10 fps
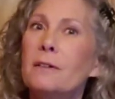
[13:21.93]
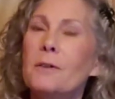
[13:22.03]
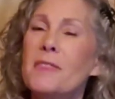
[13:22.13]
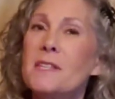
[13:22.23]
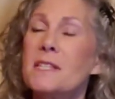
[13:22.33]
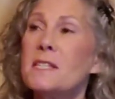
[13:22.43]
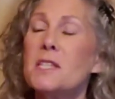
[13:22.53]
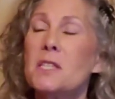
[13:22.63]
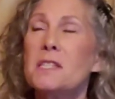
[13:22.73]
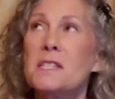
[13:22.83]
This
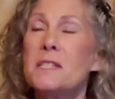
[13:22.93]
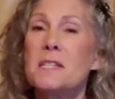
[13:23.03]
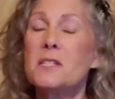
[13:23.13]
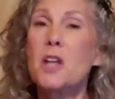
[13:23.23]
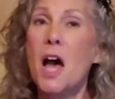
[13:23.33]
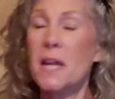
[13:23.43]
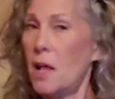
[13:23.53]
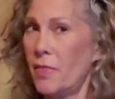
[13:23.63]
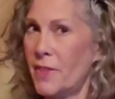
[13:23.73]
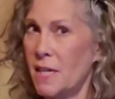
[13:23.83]
is not
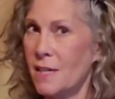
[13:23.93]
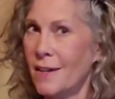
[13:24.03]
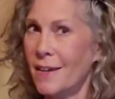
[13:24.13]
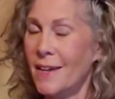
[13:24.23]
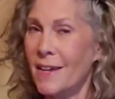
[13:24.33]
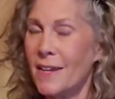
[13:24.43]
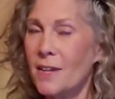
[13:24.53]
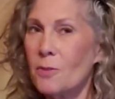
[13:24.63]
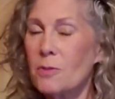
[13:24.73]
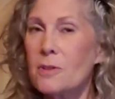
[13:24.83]
healthy.
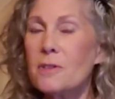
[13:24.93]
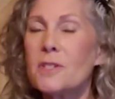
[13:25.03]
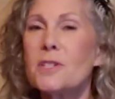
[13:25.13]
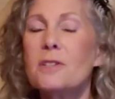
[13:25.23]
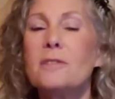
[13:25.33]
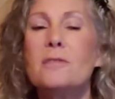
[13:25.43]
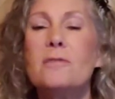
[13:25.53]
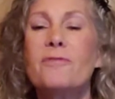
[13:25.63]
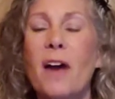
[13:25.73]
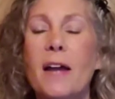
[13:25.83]
In order to
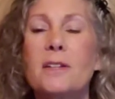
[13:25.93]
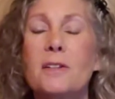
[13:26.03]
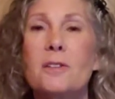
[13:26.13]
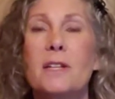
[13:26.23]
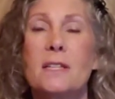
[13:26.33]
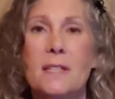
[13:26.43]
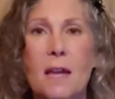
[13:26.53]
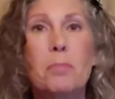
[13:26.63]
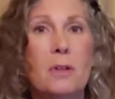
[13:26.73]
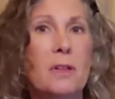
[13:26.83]
find a good
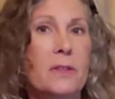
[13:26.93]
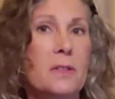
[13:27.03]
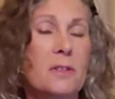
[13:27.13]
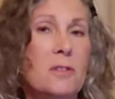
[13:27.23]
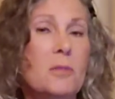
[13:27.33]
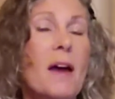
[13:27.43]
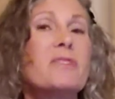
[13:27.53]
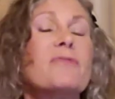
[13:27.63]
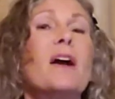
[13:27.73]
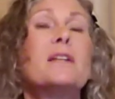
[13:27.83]
example, you have
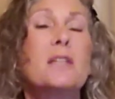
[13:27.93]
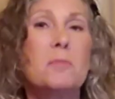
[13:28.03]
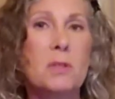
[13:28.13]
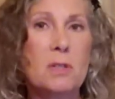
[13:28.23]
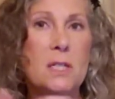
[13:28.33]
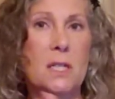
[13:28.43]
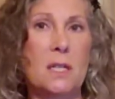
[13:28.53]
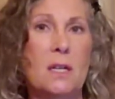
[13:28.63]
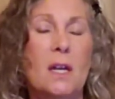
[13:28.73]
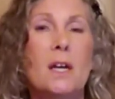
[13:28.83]
to find a
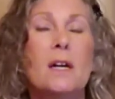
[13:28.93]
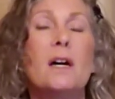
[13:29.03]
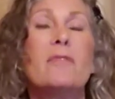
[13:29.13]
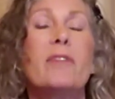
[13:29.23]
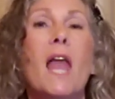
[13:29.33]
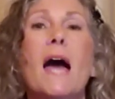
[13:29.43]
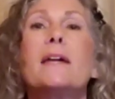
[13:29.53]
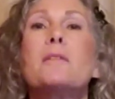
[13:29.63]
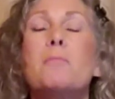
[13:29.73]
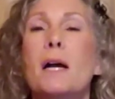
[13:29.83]
community of
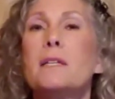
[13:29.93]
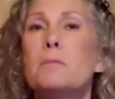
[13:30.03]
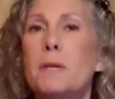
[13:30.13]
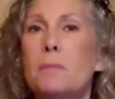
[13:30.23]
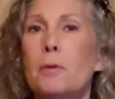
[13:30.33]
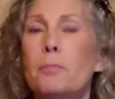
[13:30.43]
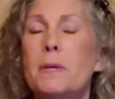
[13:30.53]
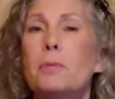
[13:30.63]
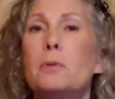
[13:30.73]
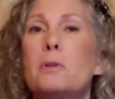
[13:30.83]
like-minded
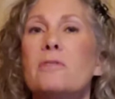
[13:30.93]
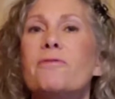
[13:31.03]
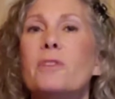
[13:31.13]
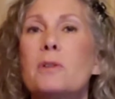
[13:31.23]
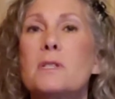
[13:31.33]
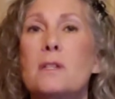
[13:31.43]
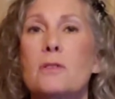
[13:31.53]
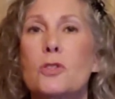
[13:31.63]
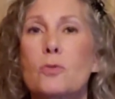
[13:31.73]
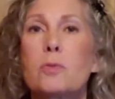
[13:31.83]
people who are focused
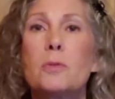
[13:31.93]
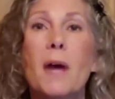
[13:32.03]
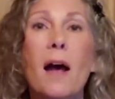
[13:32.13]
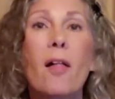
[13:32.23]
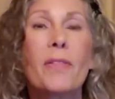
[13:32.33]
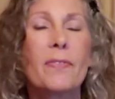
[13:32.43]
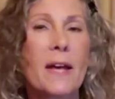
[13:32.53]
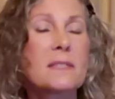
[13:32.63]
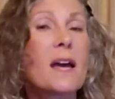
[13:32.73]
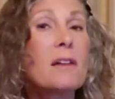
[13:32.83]
on true health, and
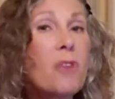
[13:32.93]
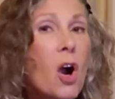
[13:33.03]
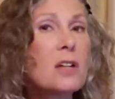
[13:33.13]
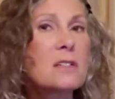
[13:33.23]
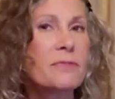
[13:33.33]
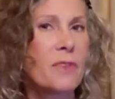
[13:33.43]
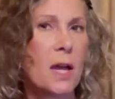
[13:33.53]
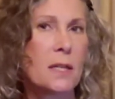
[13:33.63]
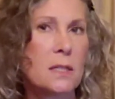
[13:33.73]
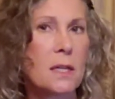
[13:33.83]
that's kind of hard to
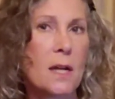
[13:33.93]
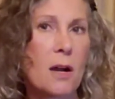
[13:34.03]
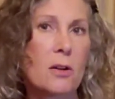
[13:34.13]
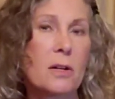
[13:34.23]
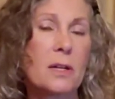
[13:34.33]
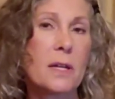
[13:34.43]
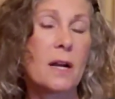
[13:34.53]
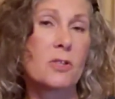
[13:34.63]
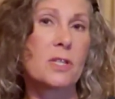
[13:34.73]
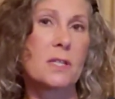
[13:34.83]
find in
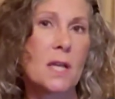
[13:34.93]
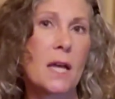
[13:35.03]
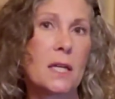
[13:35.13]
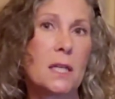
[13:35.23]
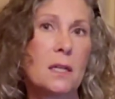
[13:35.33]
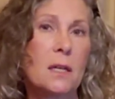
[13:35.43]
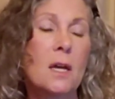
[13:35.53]
our society.